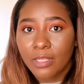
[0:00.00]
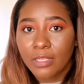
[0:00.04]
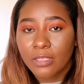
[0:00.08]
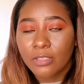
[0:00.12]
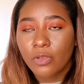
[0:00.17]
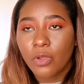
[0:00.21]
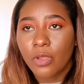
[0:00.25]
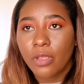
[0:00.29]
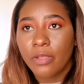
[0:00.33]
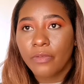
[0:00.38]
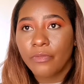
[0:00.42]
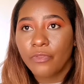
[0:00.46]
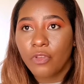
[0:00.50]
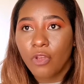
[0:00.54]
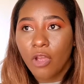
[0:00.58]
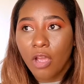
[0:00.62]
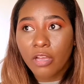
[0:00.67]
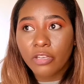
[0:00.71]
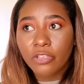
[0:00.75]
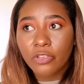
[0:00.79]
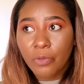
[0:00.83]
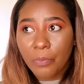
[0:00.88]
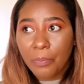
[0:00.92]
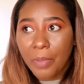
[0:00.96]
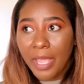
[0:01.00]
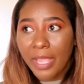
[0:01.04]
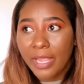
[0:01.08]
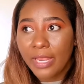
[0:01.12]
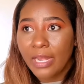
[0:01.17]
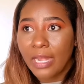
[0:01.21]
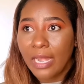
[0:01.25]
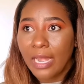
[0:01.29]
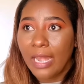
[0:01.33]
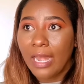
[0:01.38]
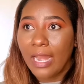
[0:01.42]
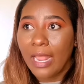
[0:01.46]
So if you are to pay
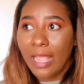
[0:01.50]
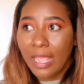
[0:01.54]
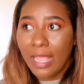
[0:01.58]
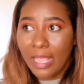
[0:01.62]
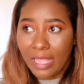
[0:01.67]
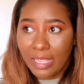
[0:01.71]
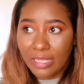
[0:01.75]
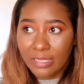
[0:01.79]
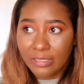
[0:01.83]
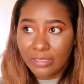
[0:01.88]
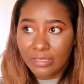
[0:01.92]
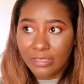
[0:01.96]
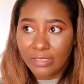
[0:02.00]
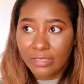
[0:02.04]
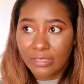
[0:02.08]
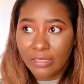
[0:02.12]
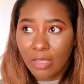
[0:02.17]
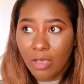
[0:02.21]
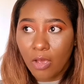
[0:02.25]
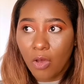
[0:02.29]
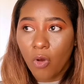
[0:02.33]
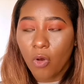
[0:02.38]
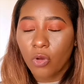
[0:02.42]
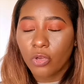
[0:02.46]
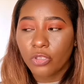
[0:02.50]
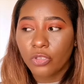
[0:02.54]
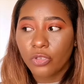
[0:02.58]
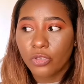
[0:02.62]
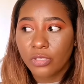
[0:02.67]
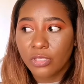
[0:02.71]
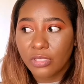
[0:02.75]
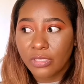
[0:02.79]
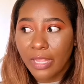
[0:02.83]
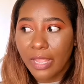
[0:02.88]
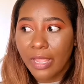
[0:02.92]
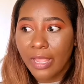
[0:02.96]
less or to
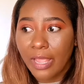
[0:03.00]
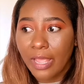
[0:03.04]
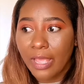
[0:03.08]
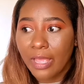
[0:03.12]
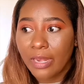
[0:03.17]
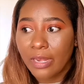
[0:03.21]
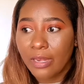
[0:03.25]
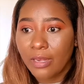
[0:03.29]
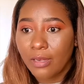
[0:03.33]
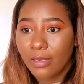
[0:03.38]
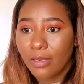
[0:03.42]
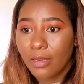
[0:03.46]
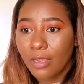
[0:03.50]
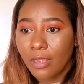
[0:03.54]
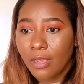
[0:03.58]
stay at